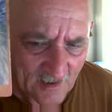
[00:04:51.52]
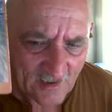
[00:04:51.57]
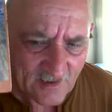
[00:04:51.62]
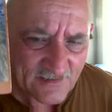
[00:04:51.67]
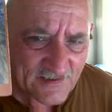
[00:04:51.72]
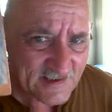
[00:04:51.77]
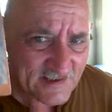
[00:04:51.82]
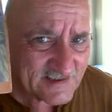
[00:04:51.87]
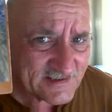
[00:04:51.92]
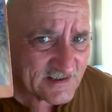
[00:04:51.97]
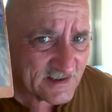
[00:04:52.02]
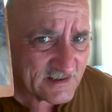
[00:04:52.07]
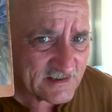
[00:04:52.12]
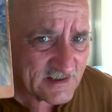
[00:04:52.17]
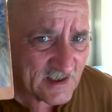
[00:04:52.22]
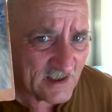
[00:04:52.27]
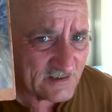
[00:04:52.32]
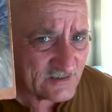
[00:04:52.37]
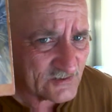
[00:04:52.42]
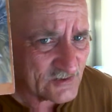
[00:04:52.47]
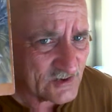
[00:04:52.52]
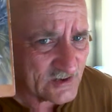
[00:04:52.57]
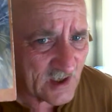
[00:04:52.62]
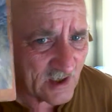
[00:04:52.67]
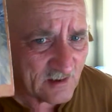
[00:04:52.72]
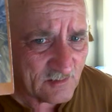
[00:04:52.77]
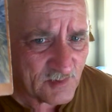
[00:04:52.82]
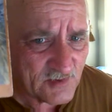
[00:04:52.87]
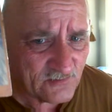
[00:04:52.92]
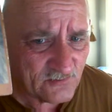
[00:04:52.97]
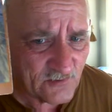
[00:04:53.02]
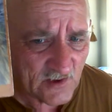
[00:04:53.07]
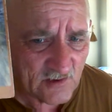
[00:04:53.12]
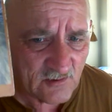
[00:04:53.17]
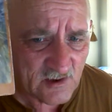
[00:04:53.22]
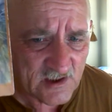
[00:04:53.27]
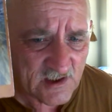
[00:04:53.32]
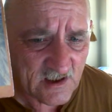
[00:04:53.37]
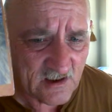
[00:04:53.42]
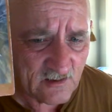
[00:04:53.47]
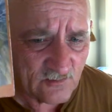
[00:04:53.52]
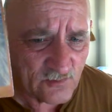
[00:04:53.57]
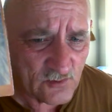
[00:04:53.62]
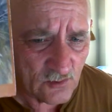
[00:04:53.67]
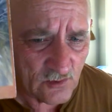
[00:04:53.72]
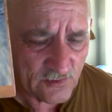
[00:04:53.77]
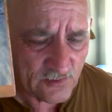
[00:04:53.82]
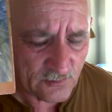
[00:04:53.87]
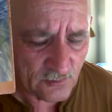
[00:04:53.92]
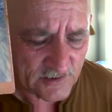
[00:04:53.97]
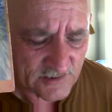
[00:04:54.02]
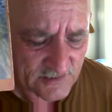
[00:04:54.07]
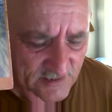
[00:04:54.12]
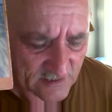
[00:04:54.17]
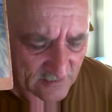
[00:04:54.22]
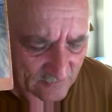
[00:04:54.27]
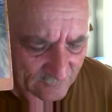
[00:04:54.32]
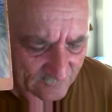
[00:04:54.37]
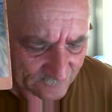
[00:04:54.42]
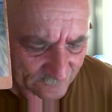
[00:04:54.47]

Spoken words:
Things like that. So you got to be very careful with wisdom.